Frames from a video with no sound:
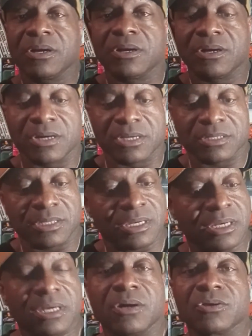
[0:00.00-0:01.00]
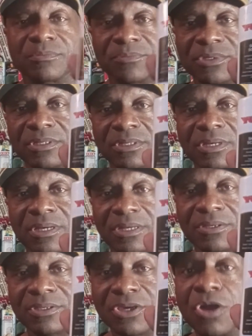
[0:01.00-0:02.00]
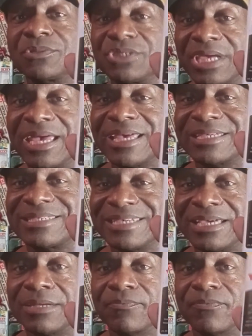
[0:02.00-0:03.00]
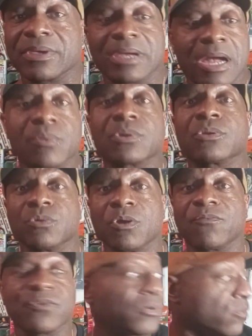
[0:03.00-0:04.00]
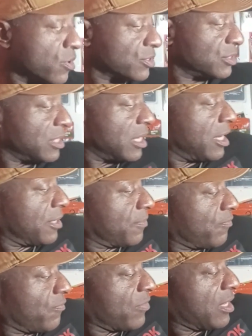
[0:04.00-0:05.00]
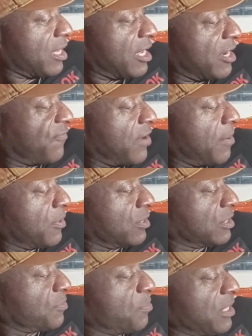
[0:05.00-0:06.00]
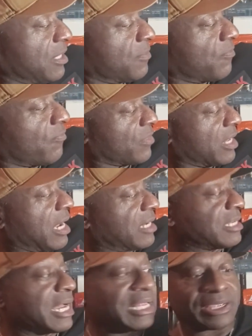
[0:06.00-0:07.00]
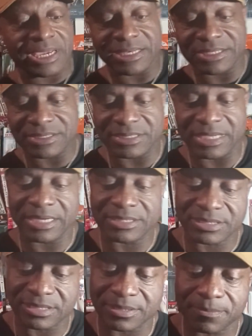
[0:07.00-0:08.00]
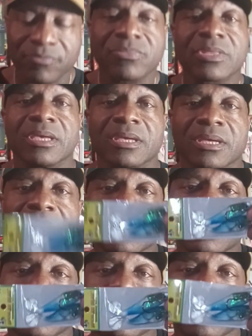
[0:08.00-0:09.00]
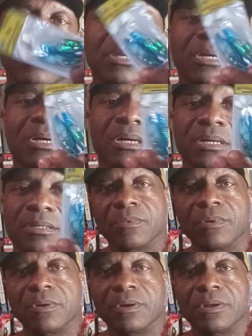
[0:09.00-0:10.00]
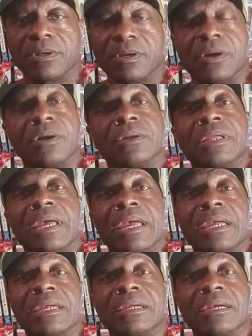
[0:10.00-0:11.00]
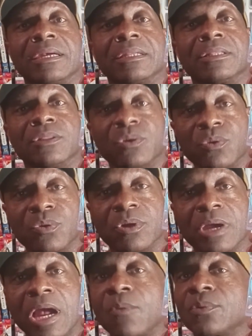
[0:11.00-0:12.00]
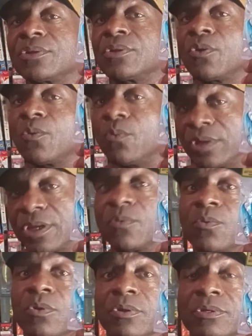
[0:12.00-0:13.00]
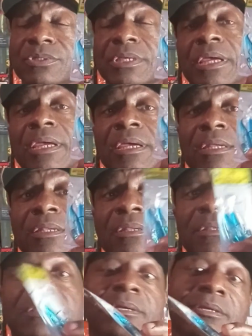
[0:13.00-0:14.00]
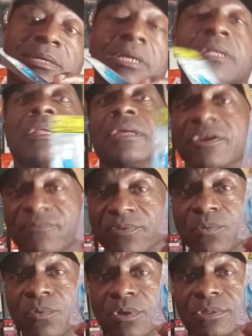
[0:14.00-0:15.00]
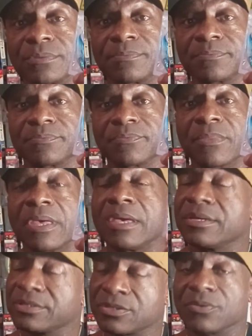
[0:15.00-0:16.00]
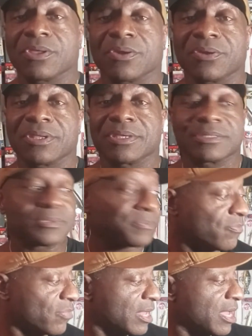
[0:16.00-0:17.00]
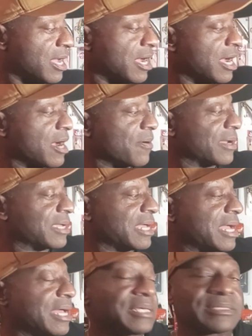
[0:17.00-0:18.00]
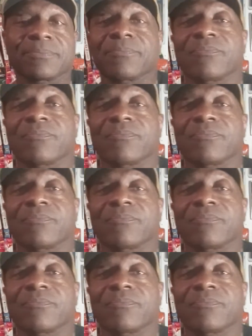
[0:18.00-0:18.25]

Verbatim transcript: on uh, on some uh, yum shad scent. I want to know if it works or not. And if I'm gonna spend a dollar eighty-six on a uh, on a lure, I want to know when it works and and if it works. So there it is. All right, guys.